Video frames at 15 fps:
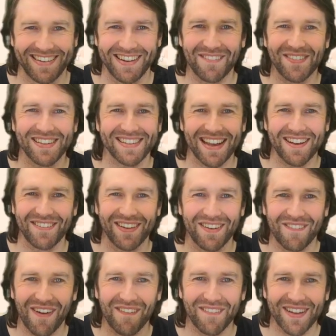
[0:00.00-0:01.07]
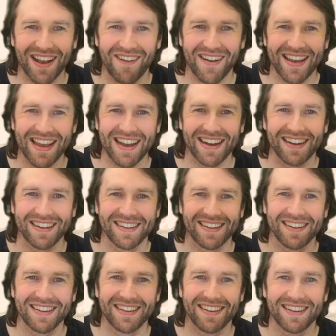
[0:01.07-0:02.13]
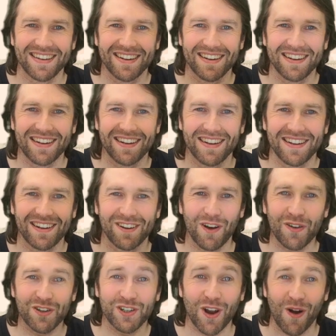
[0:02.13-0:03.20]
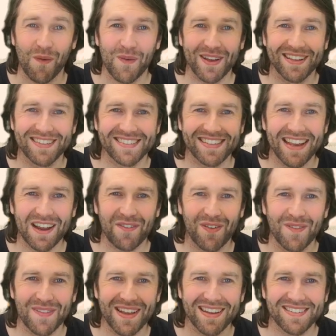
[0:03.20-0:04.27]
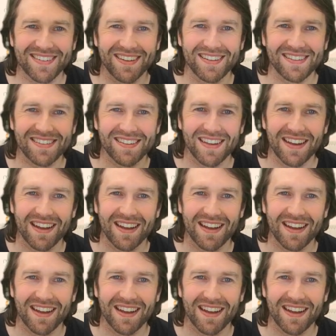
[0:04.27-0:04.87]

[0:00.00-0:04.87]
Number 7, what have we got here? Long shot, we can see it from distance.